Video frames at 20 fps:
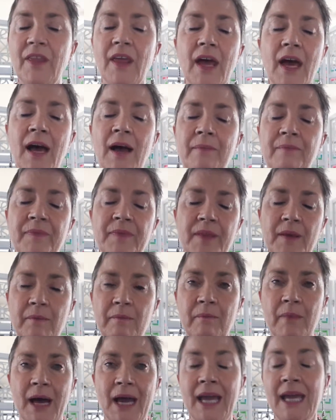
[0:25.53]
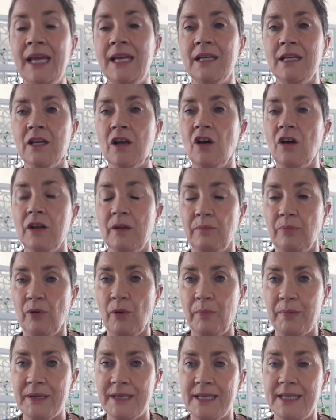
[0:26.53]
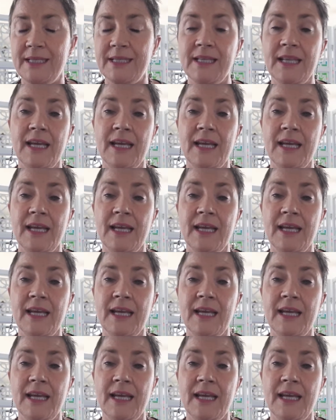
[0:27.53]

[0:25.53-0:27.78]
the main kind of properties